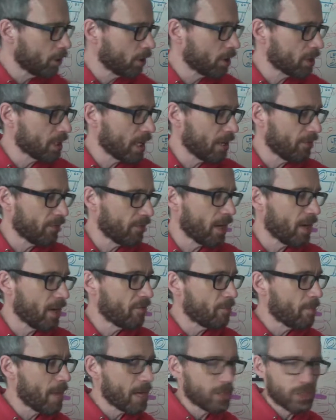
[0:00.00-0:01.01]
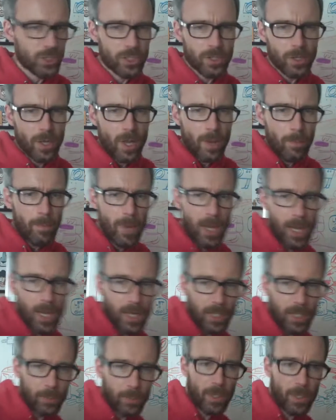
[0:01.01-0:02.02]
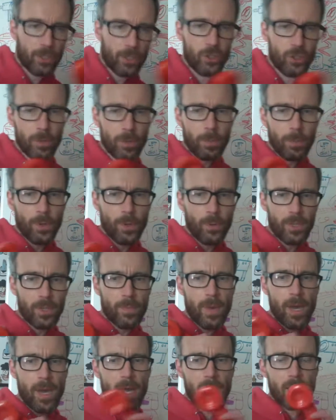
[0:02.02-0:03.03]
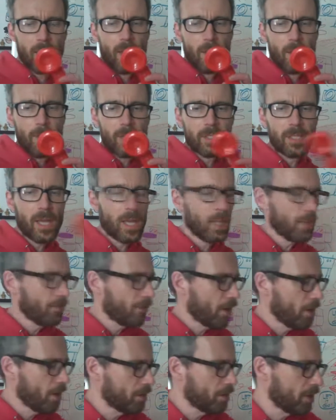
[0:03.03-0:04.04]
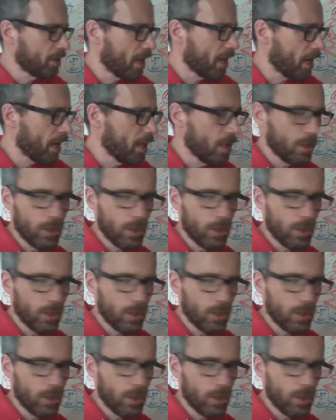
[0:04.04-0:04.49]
because I've matched my jumper with my telephone today.